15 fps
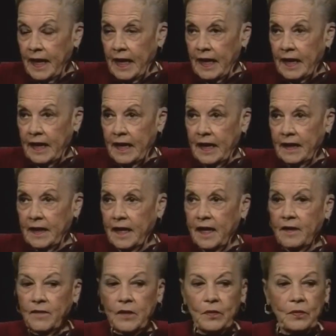And I had to
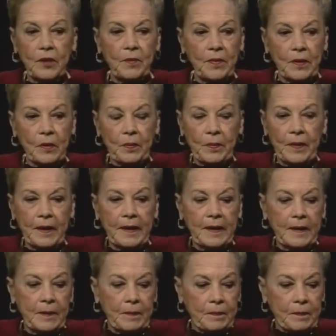have it rebuilt
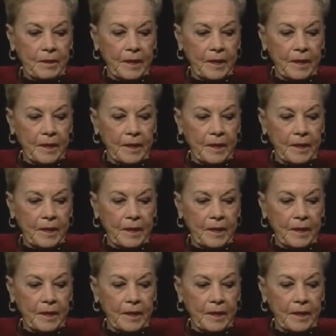by um,